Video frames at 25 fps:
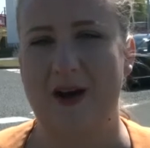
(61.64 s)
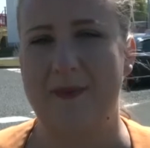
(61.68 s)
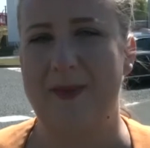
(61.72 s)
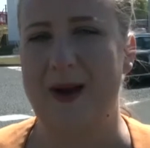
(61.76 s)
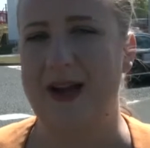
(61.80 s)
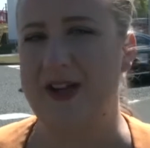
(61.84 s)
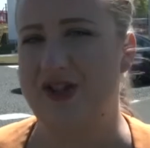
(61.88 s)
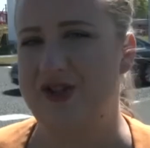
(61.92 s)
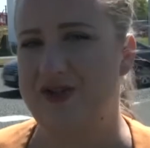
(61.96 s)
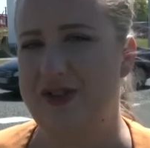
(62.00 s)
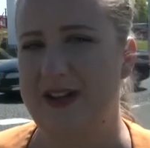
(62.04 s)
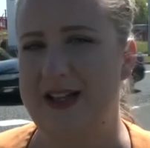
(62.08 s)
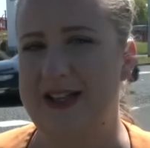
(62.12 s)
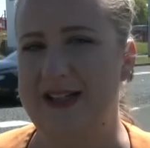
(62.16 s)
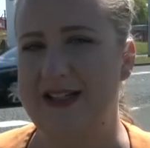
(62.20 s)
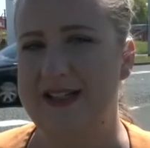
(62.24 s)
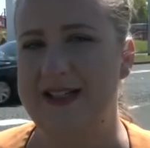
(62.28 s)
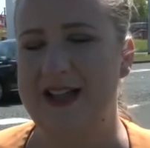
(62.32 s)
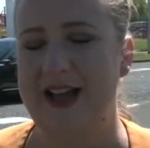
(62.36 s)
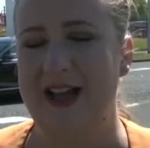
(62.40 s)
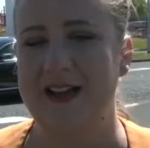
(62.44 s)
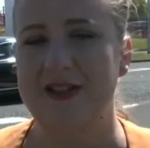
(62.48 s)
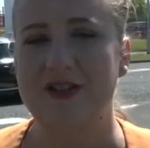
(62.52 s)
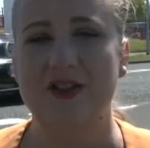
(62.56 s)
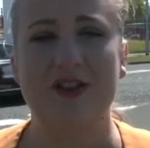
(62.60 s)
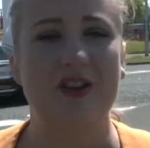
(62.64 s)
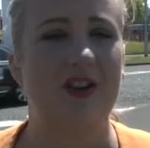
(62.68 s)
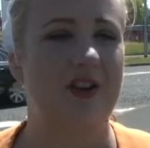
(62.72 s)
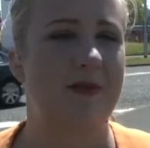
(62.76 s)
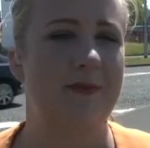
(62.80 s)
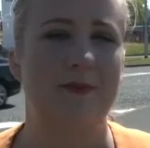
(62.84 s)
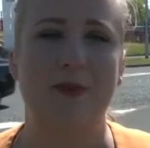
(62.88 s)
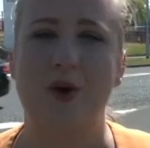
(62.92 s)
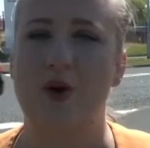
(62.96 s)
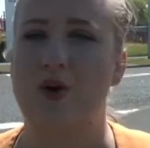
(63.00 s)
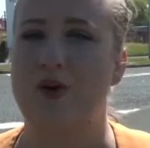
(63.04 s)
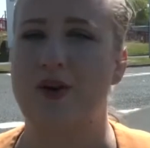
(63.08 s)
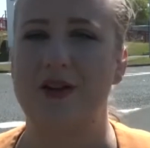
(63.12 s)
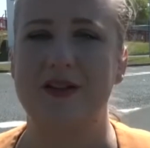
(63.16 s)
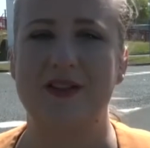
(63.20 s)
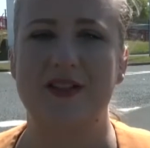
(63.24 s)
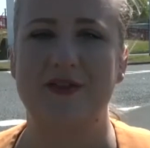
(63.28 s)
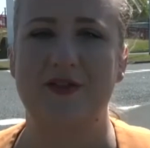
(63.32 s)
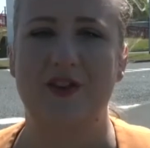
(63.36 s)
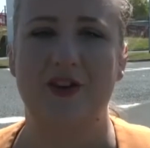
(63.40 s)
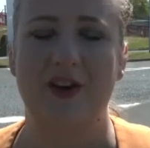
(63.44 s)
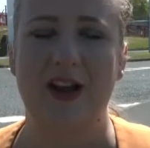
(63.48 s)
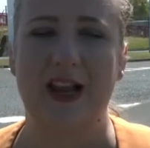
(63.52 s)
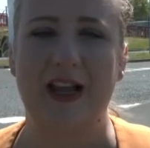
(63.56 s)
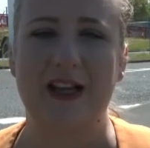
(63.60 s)
car batteries and other components
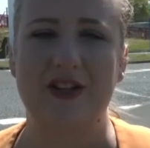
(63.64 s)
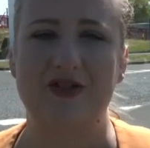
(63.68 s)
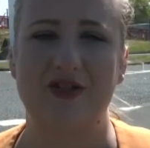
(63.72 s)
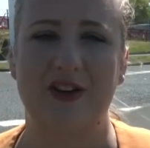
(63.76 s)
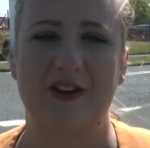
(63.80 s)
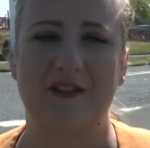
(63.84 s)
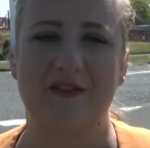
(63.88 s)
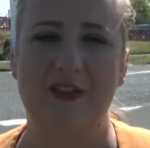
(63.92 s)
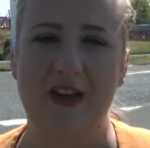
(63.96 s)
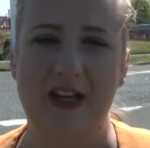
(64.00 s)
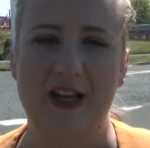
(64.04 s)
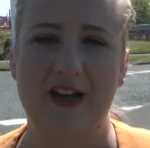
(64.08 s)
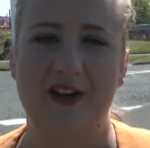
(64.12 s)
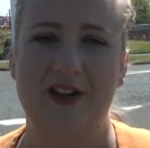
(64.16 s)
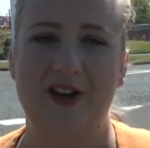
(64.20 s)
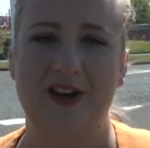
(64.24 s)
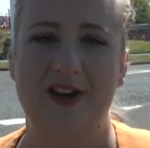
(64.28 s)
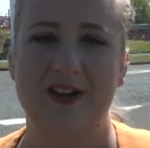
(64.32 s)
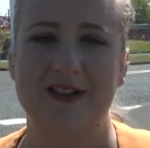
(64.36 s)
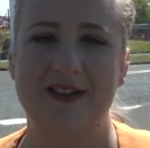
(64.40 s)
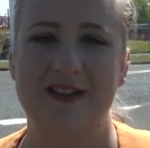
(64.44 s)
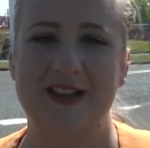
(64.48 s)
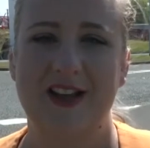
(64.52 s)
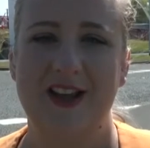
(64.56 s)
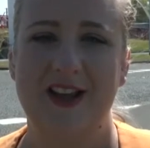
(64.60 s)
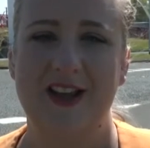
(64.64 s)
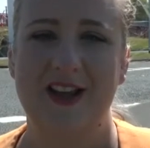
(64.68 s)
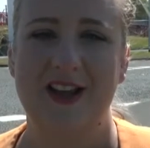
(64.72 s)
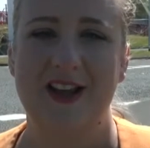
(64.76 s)
for electric vehicles.